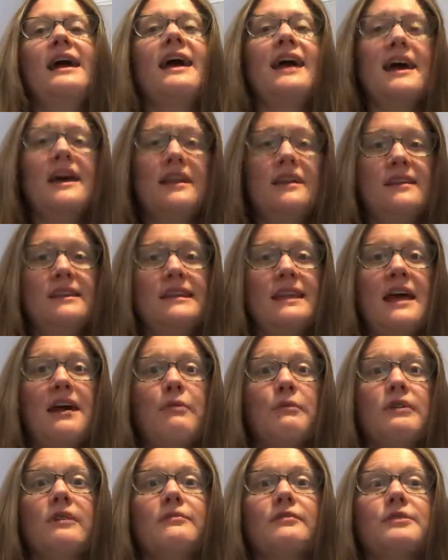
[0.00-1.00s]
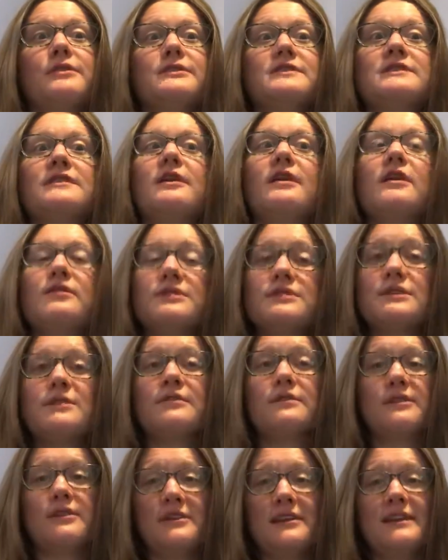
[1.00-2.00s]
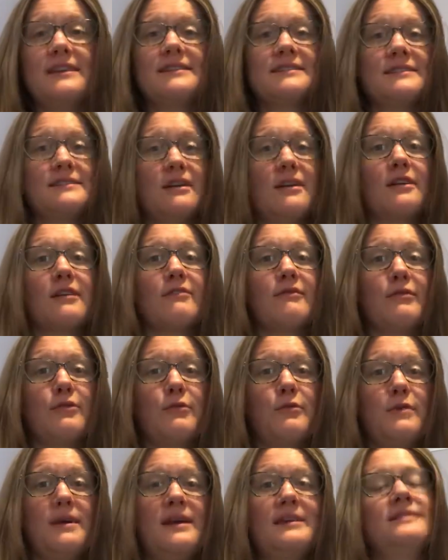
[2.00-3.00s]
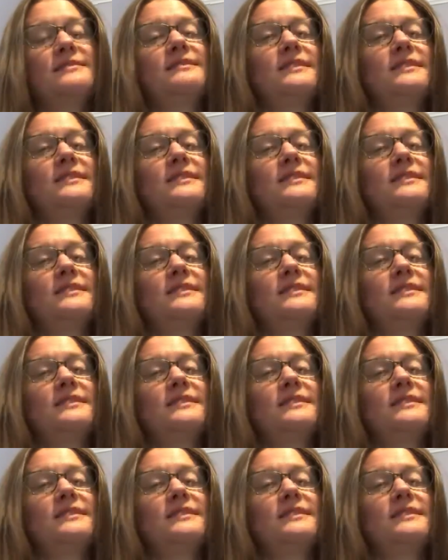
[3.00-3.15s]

And now we're of course also learning Song of the Wind.